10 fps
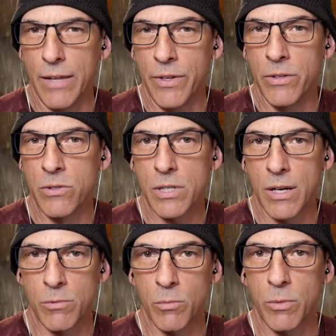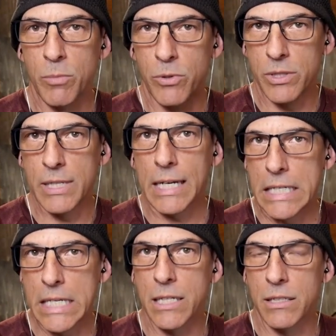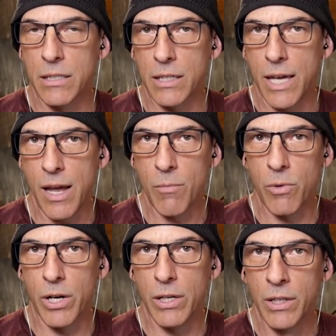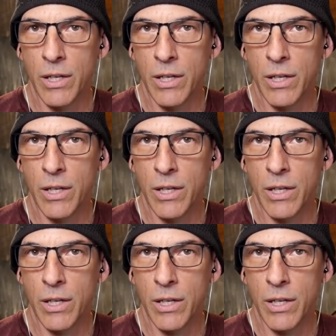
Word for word: And then there's times when we put the technique into the camera.